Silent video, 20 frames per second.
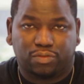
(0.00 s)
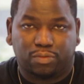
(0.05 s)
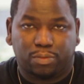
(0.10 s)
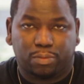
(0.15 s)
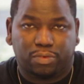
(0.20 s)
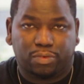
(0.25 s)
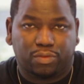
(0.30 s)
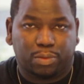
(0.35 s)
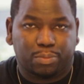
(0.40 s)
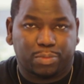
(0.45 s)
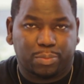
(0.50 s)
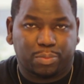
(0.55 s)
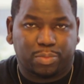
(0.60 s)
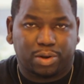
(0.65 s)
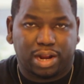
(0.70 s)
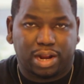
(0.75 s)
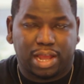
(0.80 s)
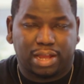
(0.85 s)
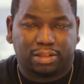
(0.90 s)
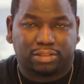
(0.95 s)

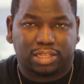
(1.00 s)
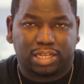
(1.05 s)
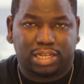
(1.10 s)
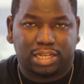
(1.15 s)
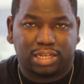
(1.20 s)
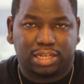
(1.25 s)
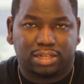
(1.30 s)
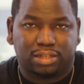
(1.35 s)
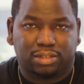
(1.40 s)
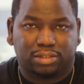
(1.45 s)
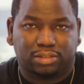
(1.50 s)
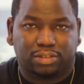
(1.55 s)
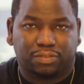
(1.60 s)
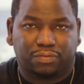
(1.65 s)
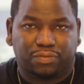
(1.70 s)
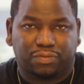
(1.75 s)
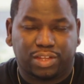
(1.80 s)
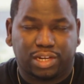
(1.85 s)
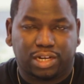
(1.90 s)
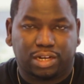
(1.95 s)
Remember, after he
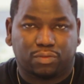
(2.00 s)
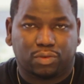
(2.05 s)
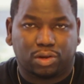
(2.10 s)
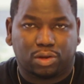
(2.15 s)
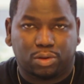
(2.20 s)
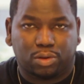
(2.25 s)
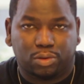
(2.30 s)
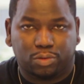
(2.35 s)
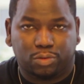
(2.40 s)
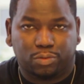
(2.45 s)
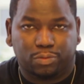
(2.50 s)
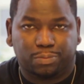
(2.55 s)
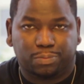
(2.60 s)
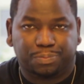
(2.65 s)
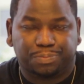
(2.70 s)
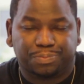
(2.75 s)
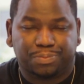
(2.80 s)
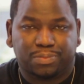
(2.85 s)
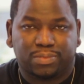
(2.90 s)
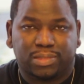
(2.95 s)
defeated
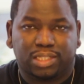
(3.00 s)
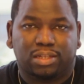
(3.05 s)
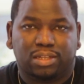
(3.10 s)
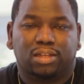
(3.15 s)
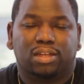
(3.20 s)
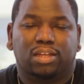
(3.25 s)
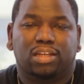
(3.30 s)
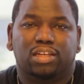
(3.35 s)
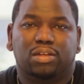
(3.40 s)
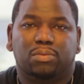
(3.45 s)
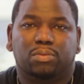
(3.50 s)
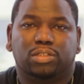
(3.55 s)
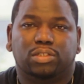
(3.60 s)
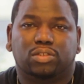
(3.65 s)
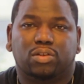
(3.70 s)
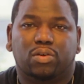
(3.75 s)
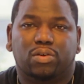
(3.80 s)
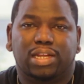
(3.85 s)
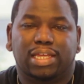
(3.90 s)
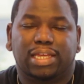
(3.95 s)
Raccoon, he
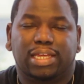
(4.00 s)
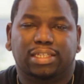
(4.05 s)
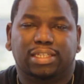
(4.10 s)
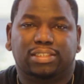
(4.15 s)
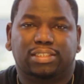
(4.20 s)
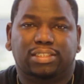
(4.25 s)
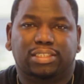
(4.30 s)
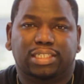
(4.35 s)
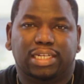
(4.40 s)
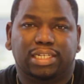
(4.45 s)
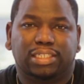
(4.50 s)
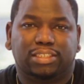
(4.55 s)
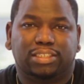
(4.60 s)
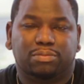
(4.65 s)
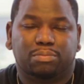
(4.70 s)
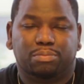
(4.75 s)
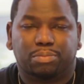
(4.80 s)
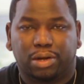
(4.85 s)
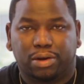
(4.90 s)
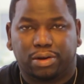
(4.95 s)
was going against
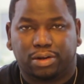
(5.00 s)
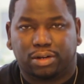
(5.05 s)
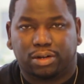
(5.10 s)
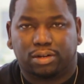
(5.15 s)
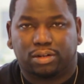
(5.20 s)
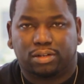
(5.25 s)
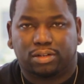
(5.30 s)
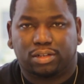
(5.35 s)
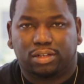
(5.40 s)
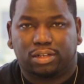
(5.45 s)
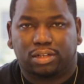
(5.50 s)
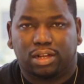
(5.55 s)
chasing Burter.